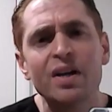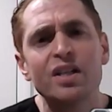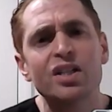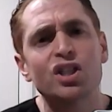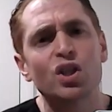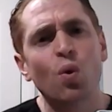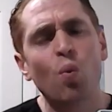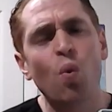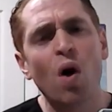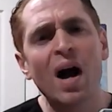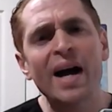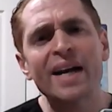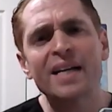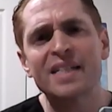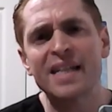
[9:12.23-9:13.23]
So
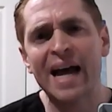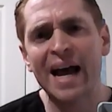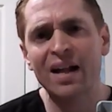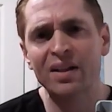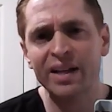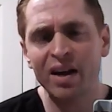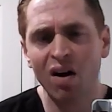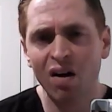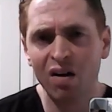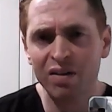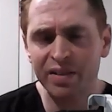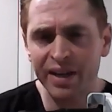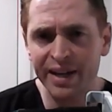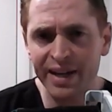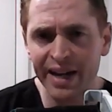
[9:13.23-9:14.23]
why exactly are
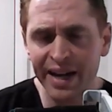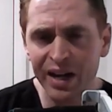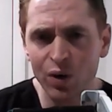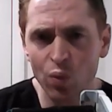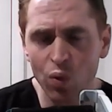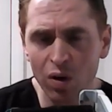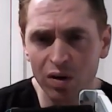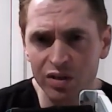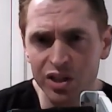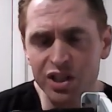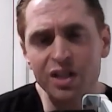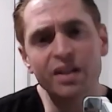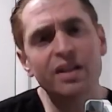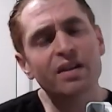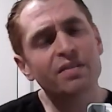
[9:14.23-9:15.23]
they getting
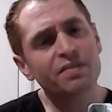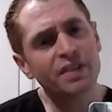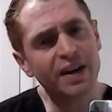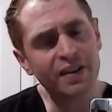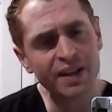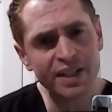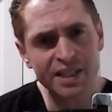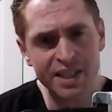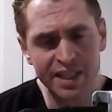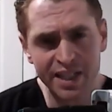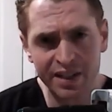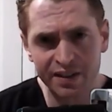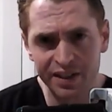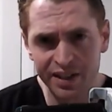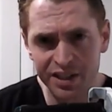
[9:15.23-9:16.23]
worse? There are various
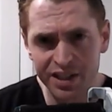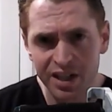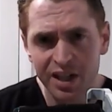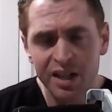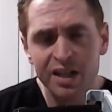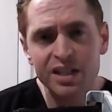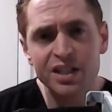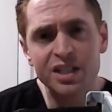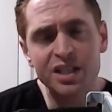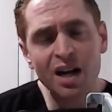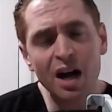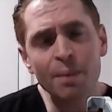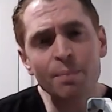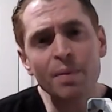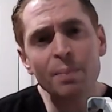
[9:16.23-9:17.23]
theories.
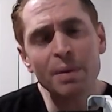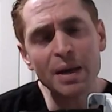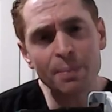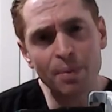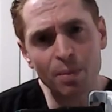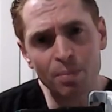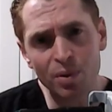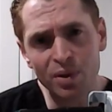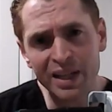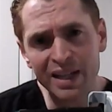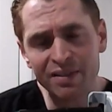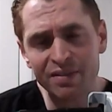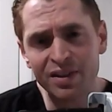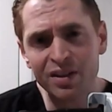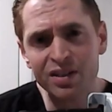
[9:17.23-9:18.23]
Some people
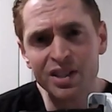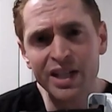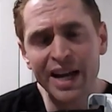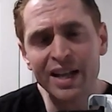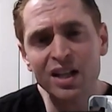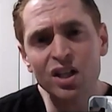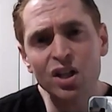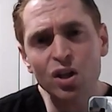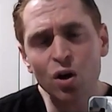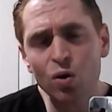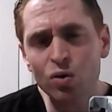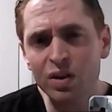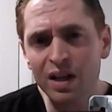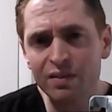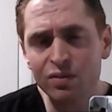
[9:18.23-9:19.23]
believe there's a
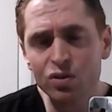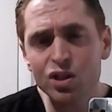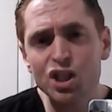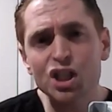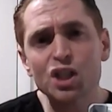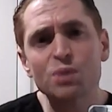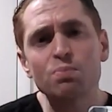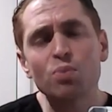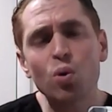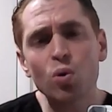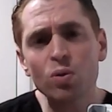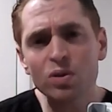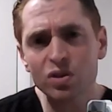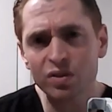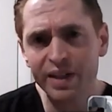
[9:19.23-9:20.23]
low-level
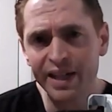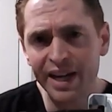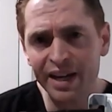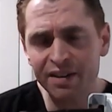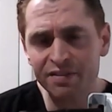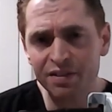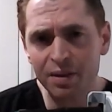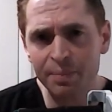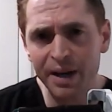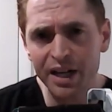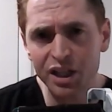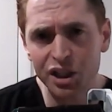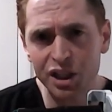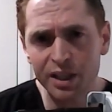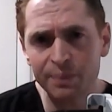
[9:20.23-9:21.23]
smoldering
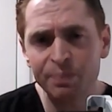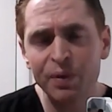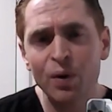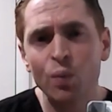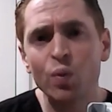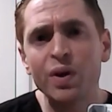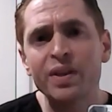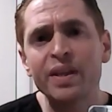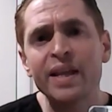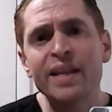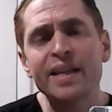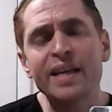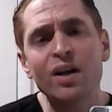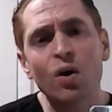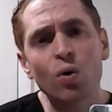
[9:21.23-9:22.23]
inflammation within
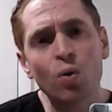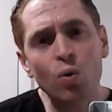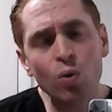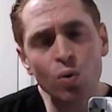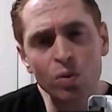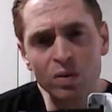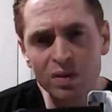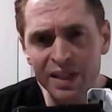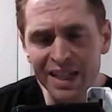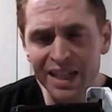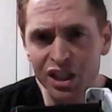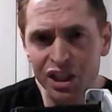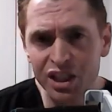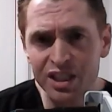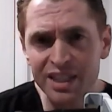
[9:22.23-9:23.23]
the old
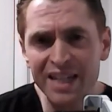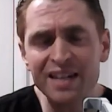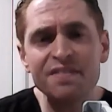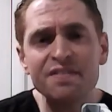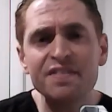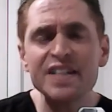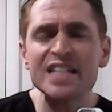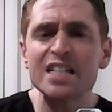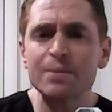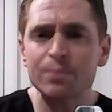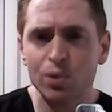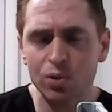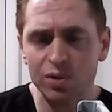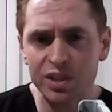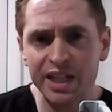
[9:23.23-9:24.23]
lesions,
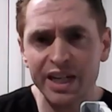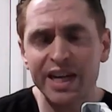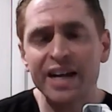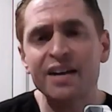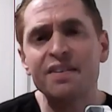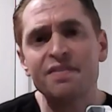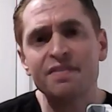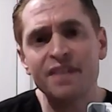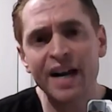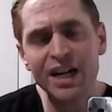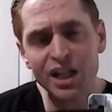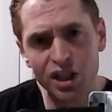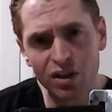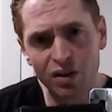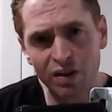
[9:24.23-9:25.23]
invisible to
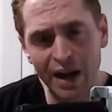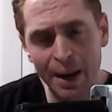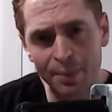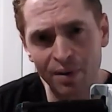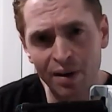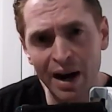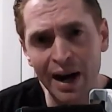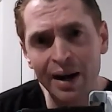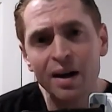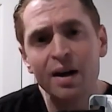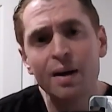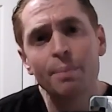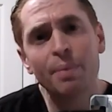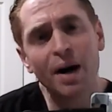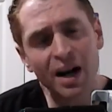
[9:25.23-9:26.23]
conventional MRI,
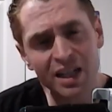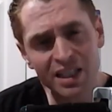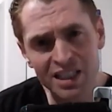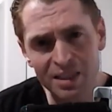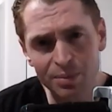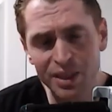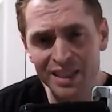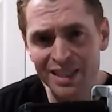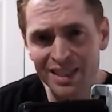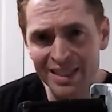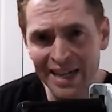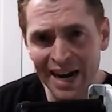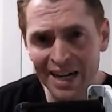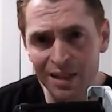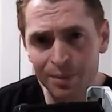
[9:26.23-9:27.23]
possibly
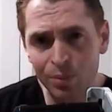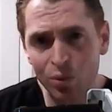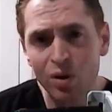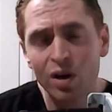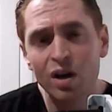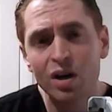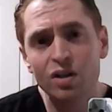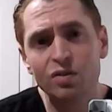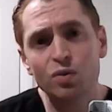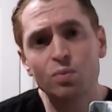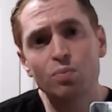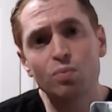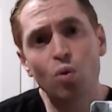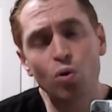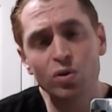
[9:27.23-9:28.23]
detectable through
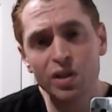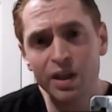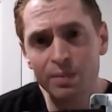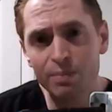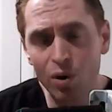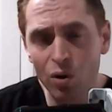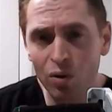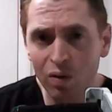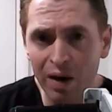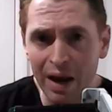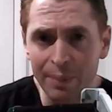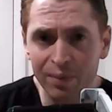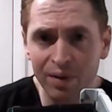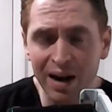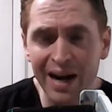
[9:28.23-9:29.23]
multimodal
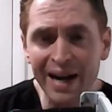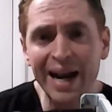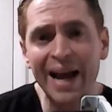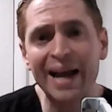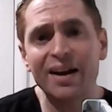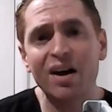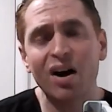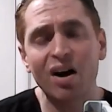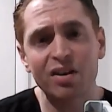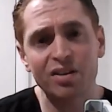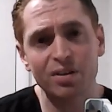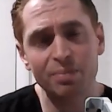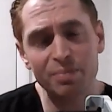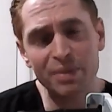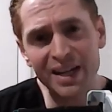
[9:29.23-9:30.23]
MRI, and
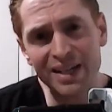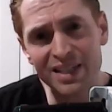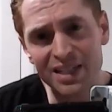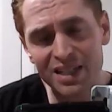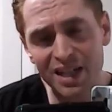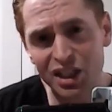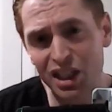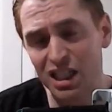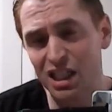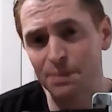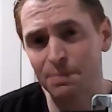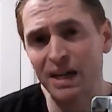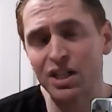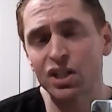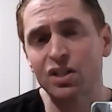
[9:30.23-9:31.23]
other means such as
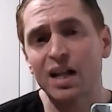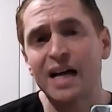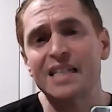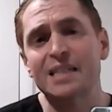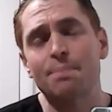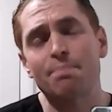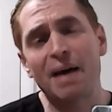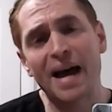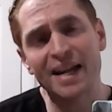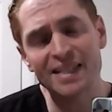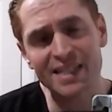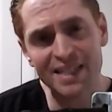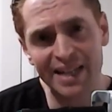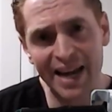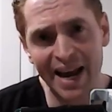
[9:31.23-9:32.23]
specialized
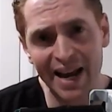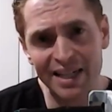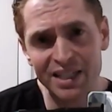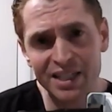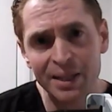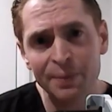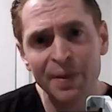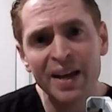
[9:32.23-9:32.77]
PET scans.